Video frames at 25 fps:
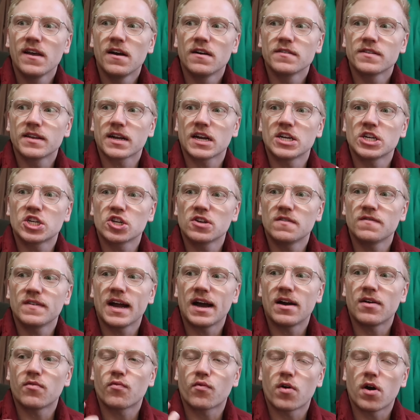It's like I should have
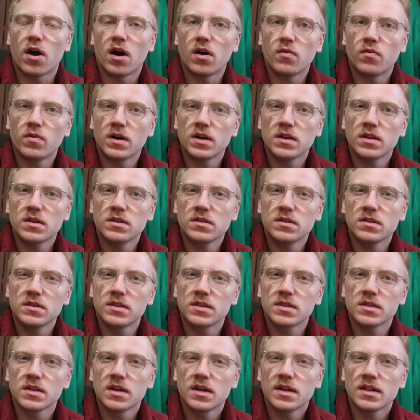got raw
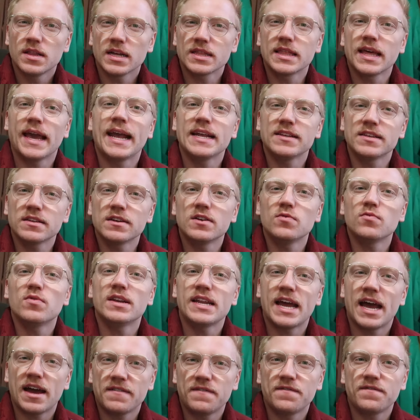ones. Like the hazelnut
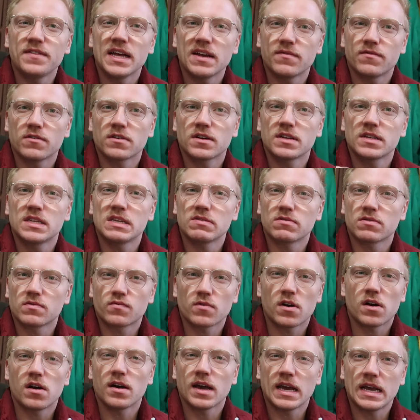one had flavor because they were
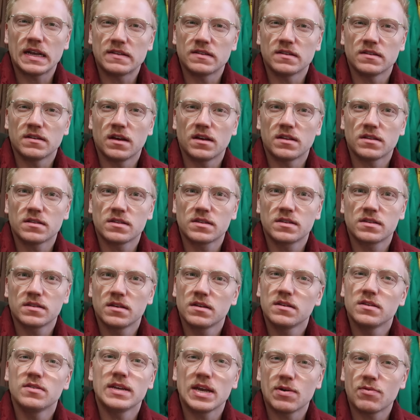raw hazelnuts.
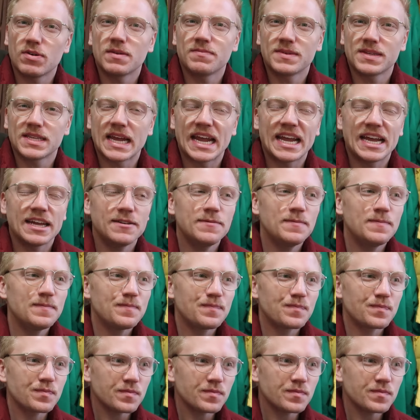You get what I'm saying?